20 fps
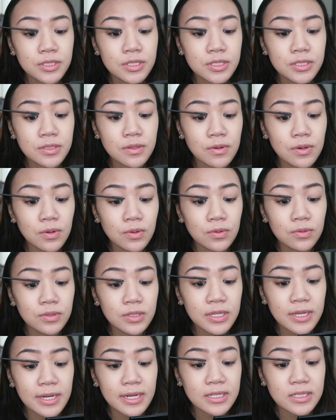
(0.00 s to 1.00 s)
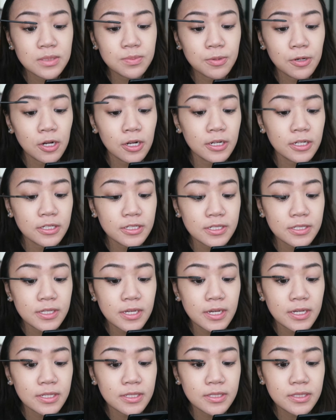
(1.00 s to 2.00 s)
So it only adds product to
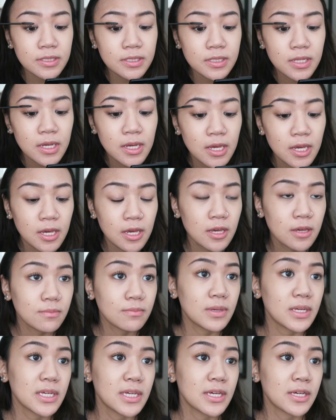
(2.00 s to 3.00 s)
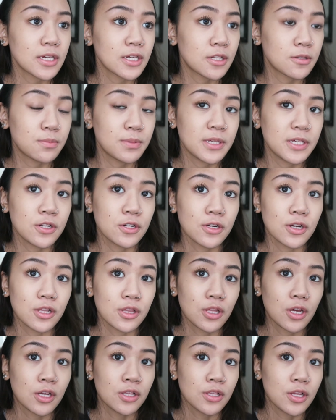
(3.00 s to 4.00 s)
the ends, making it appear a
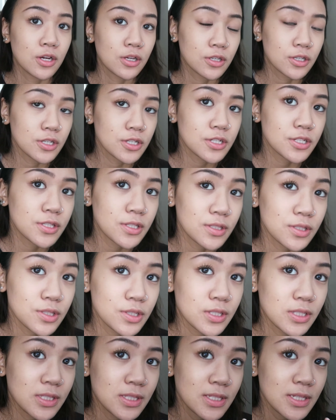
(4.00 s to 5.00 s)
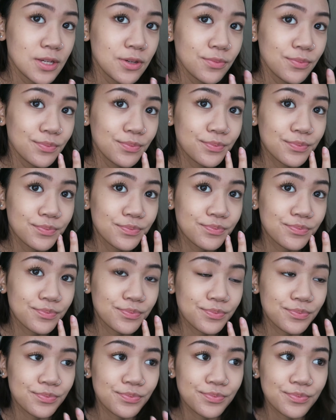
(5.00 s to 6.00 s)
lot longer. So as you can see,
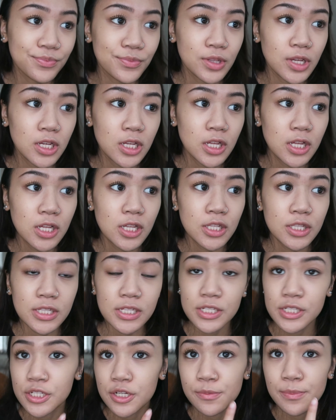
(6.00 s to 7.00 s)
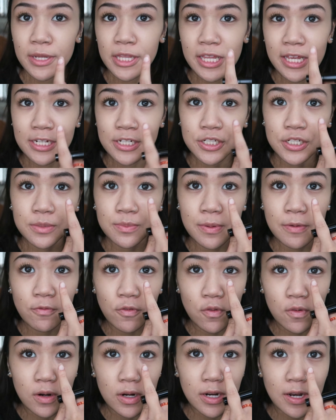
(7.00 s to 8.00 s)
these are my lashes
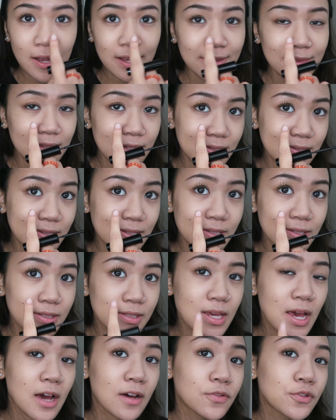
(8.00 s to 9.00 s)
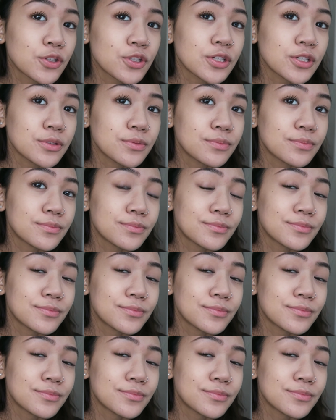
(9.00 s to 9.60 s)
before, and this is after.